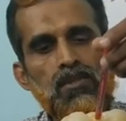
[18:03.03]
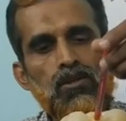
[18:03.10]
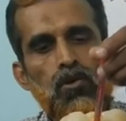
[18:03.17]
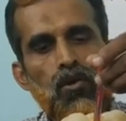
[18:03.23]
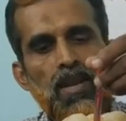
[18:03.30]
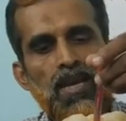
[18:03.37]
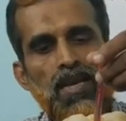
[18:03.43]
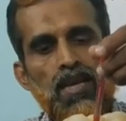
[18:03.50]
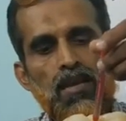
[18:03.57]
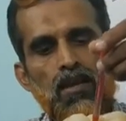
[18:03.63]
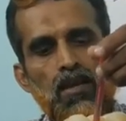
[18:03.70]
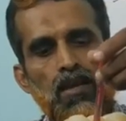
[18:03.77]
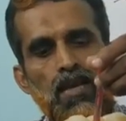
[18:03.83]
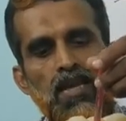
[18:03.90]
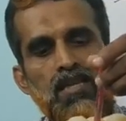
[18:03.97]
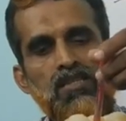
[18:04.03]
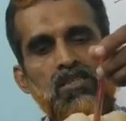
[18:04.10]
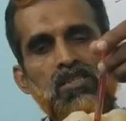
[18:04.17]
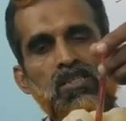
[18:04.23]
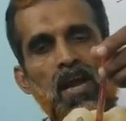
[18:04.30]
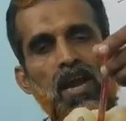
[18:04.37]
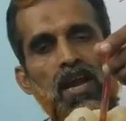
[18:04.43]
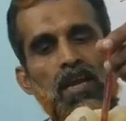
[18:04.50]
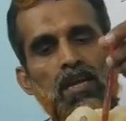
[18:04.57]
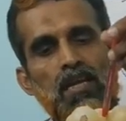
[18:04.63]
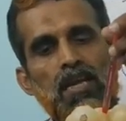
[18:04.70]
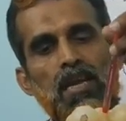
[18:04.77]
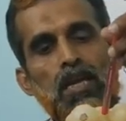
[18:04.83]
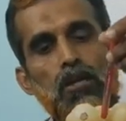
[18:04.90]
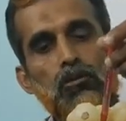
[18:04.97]
going inside
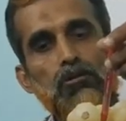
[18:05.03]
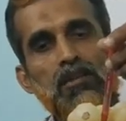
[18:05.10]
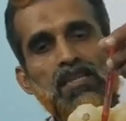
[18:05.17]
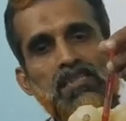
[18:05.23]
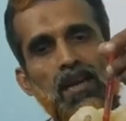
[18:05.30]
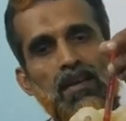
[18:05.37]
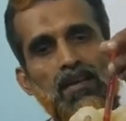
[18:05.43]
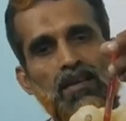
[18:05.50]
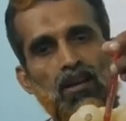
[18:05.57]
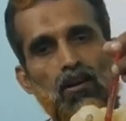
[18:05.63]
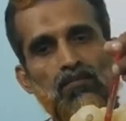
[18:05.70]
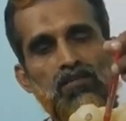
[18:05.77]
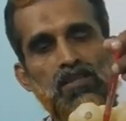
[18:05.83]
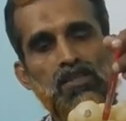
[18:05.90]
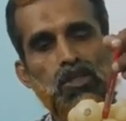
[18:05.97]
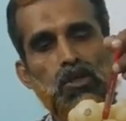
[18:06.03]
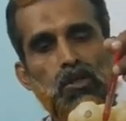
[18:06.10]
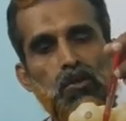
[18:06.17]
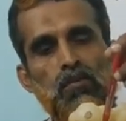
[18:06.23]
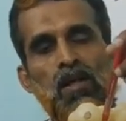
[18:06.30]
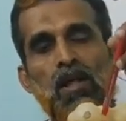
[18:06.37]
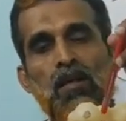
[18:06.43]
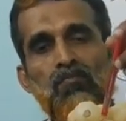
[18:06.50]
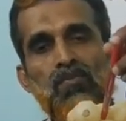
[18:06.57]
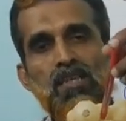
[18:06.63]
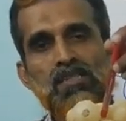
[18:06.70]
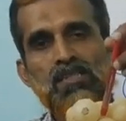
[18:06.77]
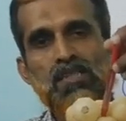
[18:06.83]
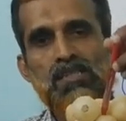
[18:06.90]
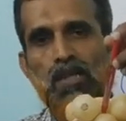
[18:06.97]
into the center of this cube,
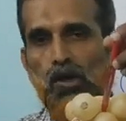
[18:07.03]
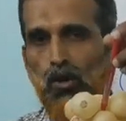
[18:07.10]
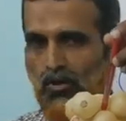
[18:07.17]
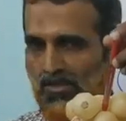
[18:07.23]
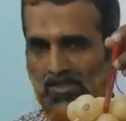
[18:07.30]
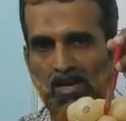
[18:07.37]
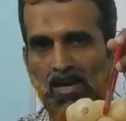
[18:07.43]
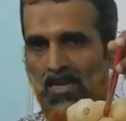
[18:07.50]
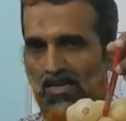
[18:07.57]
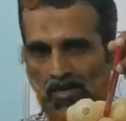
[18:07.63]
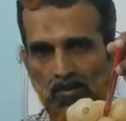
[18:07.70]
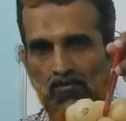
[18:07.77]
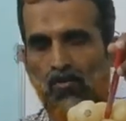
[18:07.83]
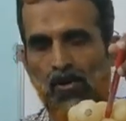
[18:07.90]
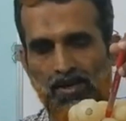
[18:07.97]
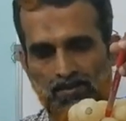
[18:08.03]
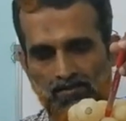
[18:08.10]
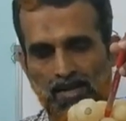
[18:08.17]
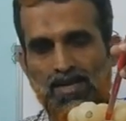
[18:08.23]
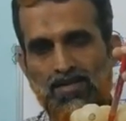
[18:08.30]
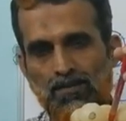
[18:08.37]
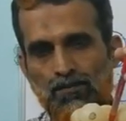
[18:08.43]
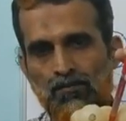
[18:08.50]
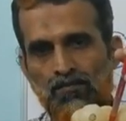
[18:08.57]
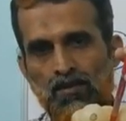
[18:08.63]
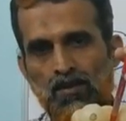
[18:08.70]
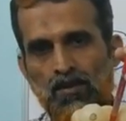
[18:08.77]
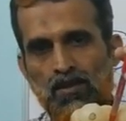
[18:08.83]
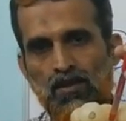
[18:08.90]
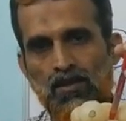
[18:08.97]
this is an octahedral void, right?
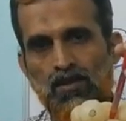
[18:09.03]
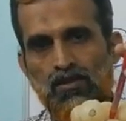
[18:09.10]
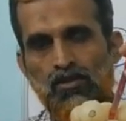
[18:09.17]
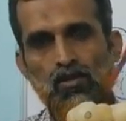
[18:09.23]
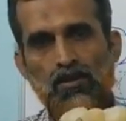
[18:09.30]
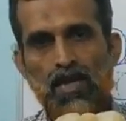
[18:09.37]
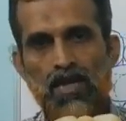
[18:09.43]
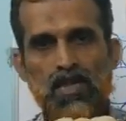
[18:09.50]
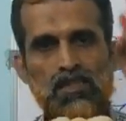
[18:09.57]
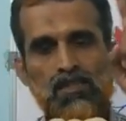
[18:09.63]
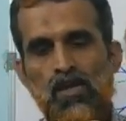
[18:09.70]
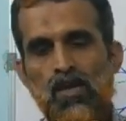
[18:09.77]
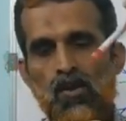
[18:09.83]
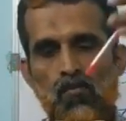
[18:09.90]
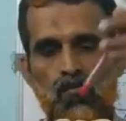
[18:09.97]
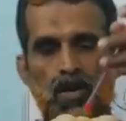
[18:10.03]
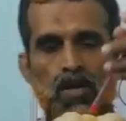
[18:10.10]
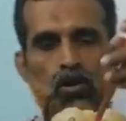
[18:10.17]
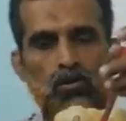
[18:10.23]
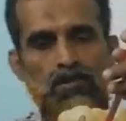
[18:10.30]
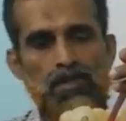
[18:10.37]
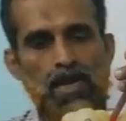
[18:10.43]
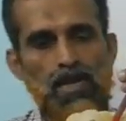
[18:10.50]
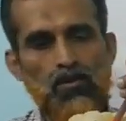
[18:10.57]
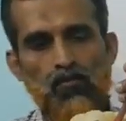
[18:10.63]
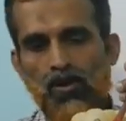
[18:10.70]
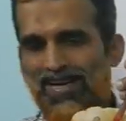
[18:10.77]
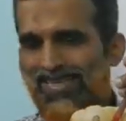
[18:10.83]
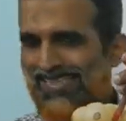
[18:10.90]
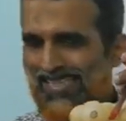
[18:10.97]
So that is 1 octahedral
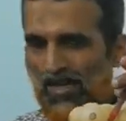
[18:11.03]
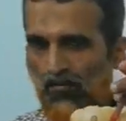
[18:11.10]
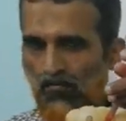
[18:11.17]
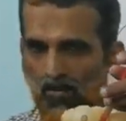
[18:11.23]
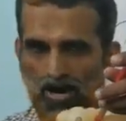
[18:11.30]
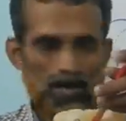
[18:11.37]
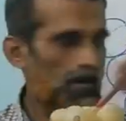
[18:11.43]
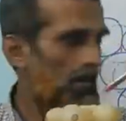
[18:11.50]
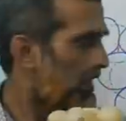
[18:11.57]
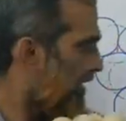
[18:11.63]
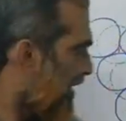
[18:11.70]
void is there, 1.